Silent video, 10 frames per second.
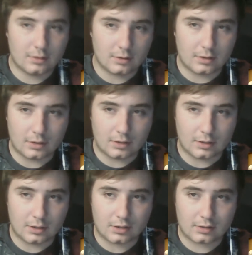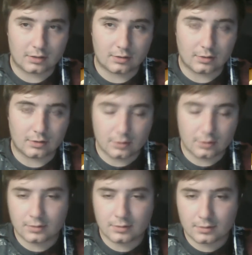uh, good.
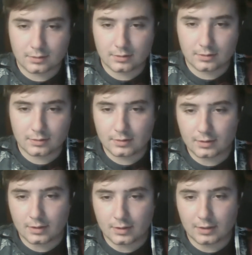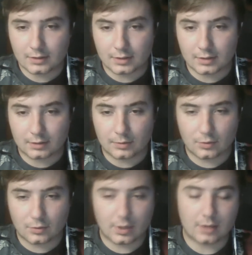He's not going to be
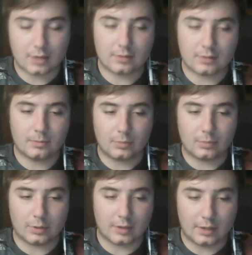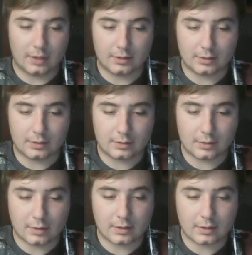great, but I
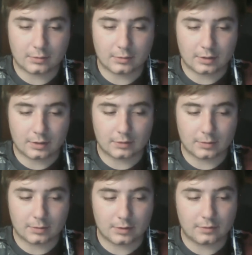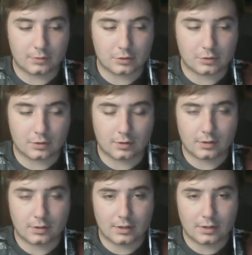think he has what it takes to be good for sure.
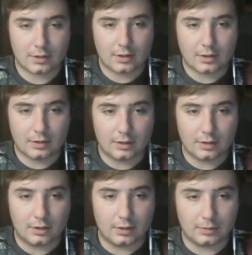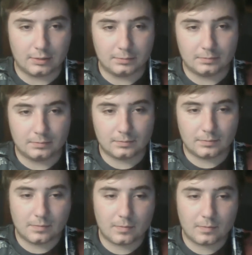Um,
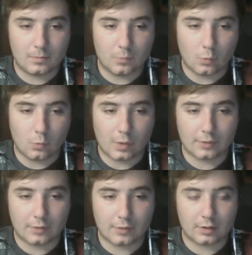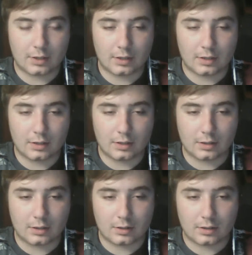whether
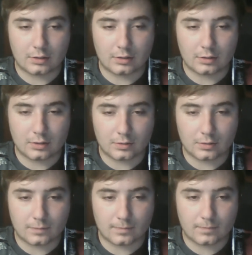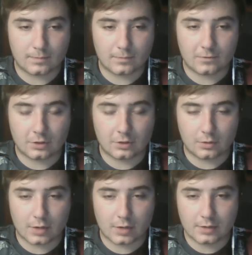he can
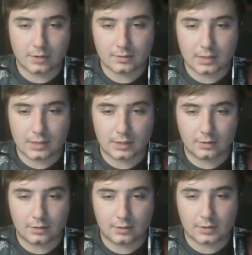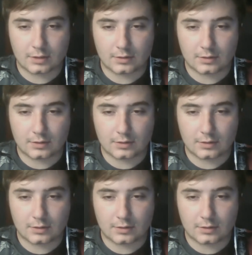figure out how to use his